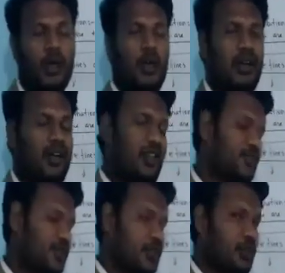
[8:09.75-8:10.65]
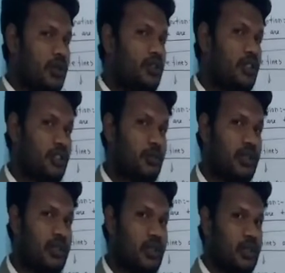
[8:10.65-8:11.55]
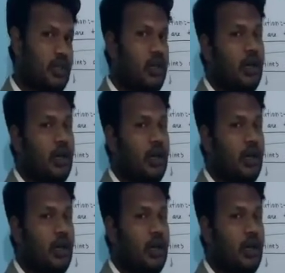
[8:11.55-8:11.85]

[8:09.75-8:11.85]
helps you in judgmental